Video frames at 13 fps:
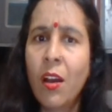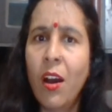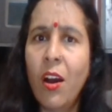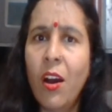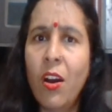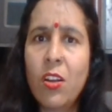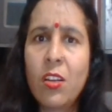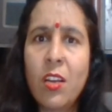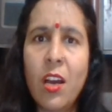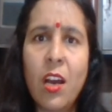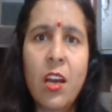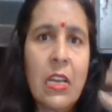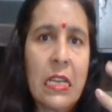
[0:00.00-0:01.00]

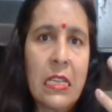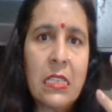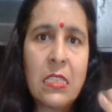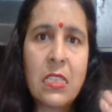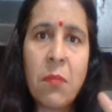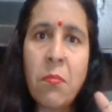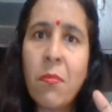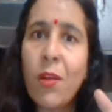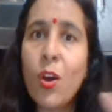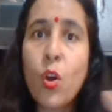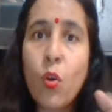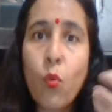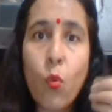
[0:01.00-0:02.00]
or some
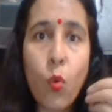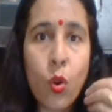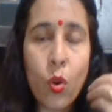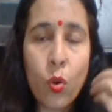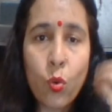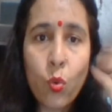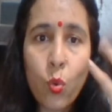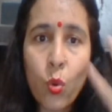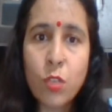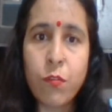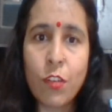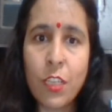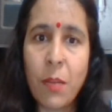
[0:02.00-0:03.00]
rules,
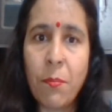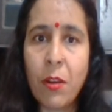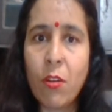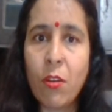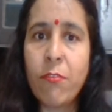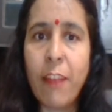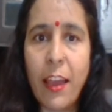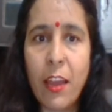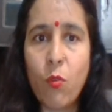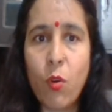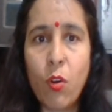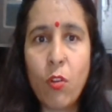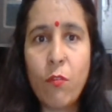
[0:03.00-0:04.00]
for example, on
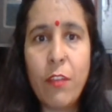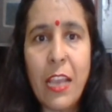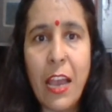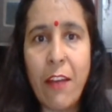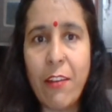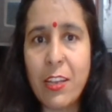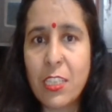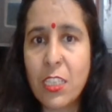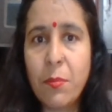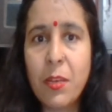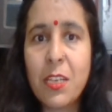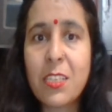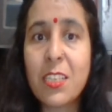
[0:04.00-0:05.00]
firewall, we have
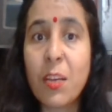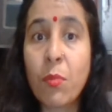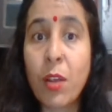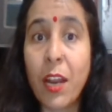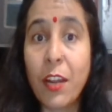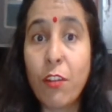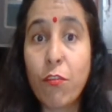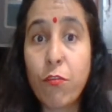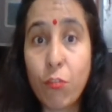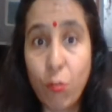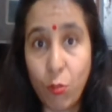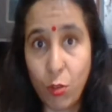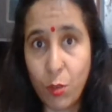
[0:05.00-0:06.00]
established some kind of
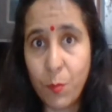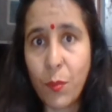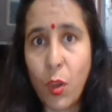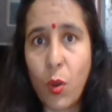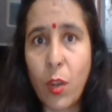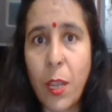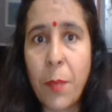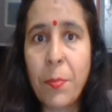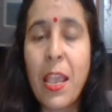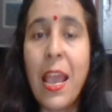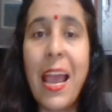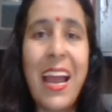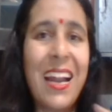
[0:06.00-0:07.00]
rule, okay.
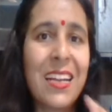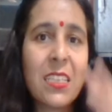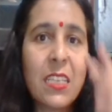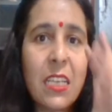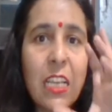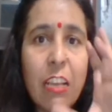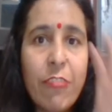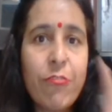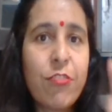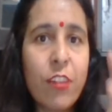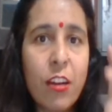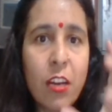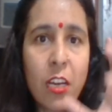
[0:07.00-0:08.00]
And if
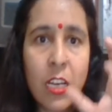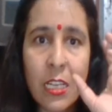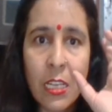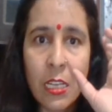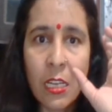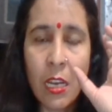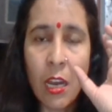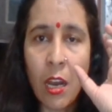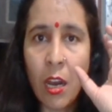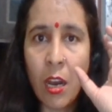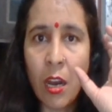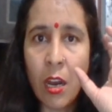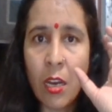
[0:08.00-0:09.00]

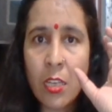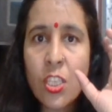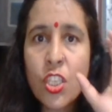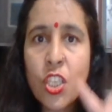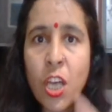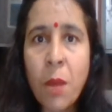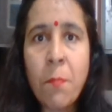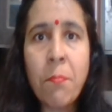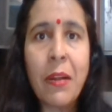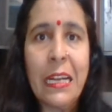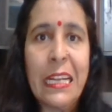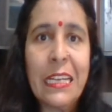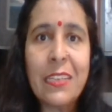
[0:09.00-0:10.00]

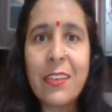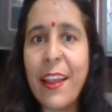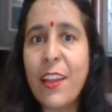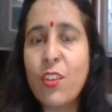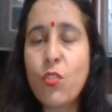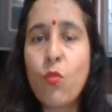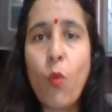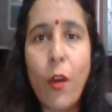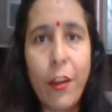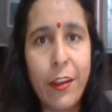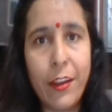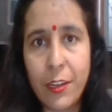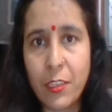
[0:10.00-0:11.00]
somebody trying to
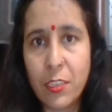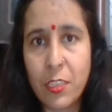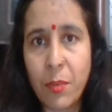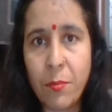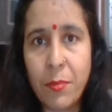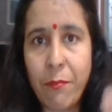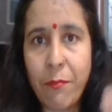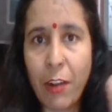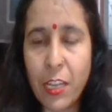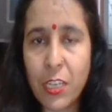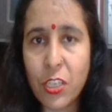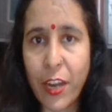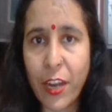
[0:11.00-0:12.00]
violate,
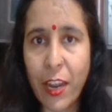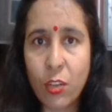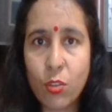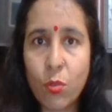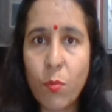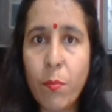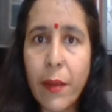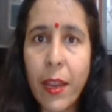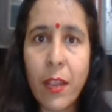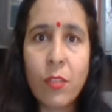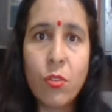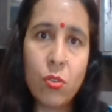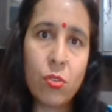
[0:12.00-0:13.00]
somebody trying to
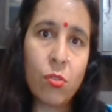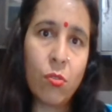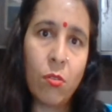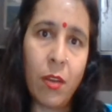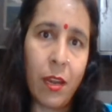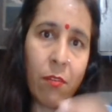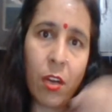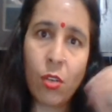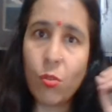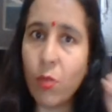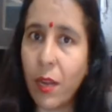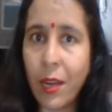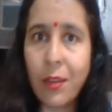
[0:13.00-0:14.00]
break those rules and want
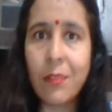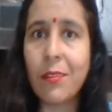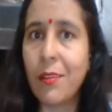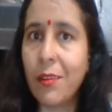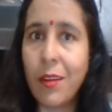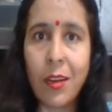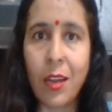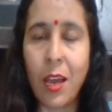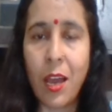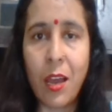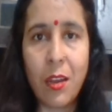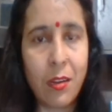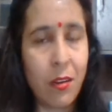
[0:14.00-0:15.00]
to enter in
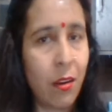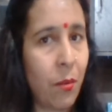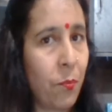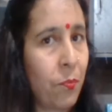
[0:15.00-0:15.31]
our